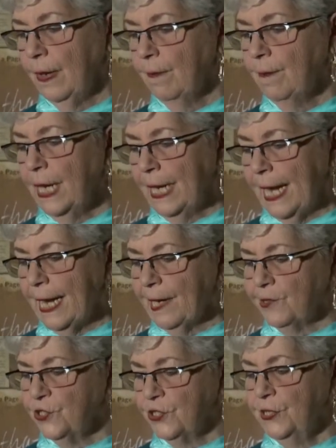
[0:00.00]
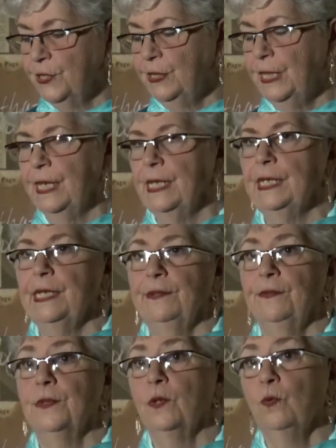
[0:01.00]
my action
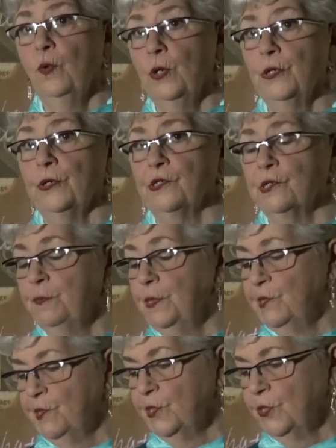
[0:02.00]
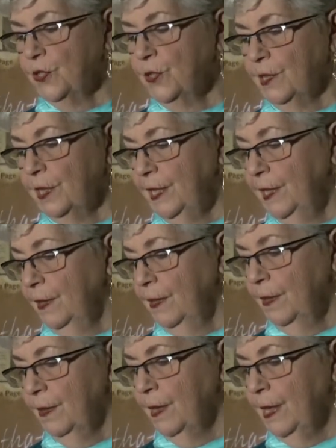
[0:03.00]
and the order's position on it.
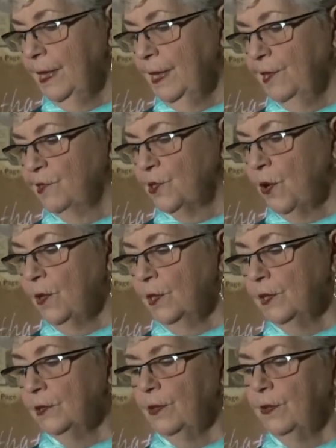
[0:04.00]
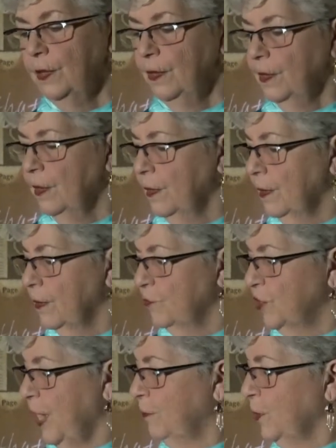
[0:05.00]
Uh, it's called
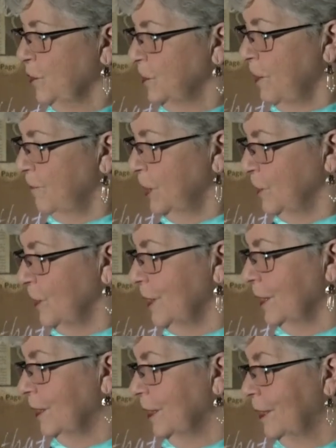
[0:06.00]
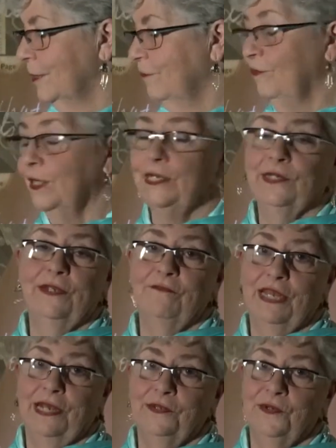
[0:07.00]
Chapter 17 Conflicting
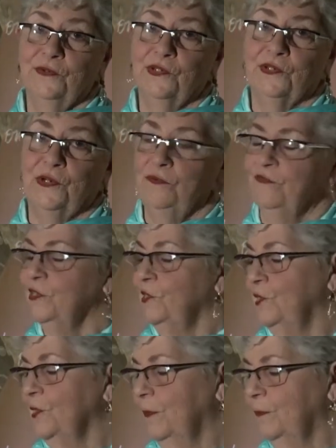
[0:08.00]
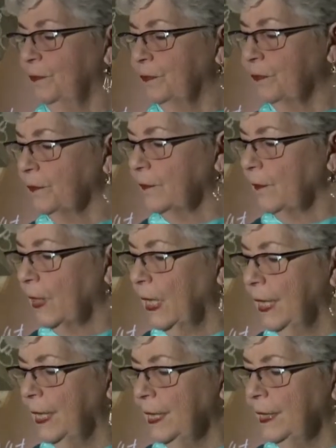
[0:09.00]
Values Surface.
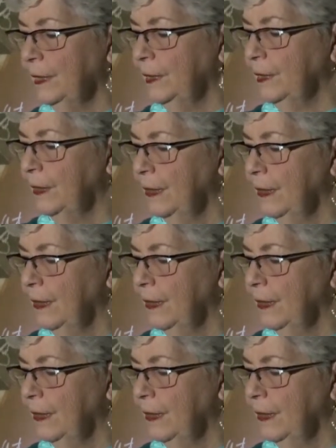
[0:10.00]
And